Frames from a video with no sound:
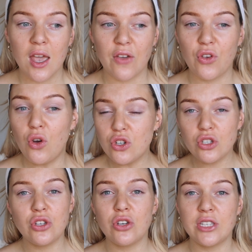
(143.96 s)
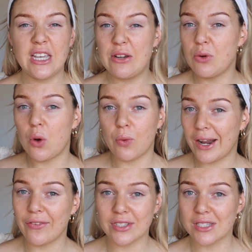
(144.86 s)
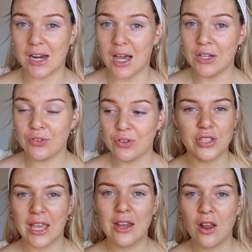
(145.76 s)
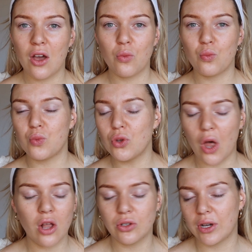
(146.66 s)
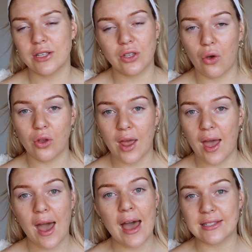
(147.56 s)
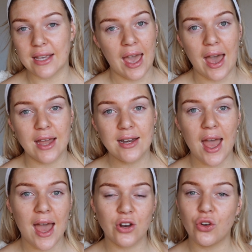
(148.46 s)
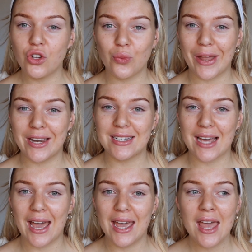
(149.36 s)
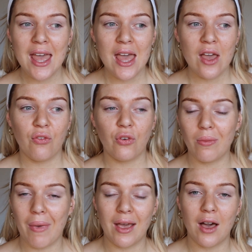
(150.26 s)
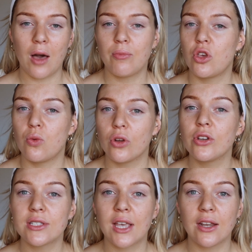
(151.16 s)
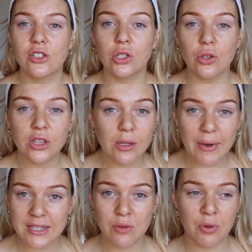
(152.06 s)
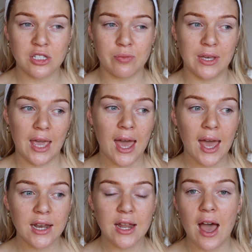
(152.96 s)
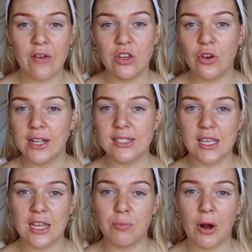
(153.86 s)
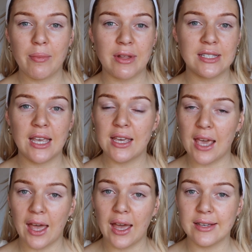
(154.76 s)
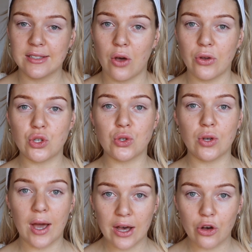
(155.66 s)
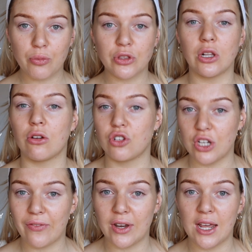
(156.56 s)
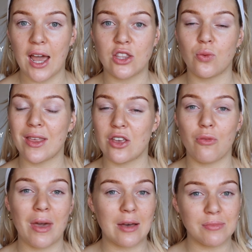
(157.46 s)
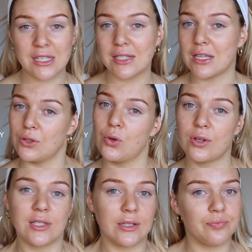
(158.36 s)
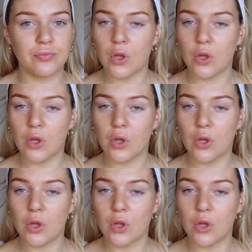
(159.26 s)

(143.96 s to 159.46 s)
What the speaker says: If you're just using whatever stuff, your skin will not look as good as it can, and on your wedding day, for your makeup, you want your skin to look the best it possibly can. Having great skin prep and skincare is going to help the longevity and the way that your makeup sits and looks and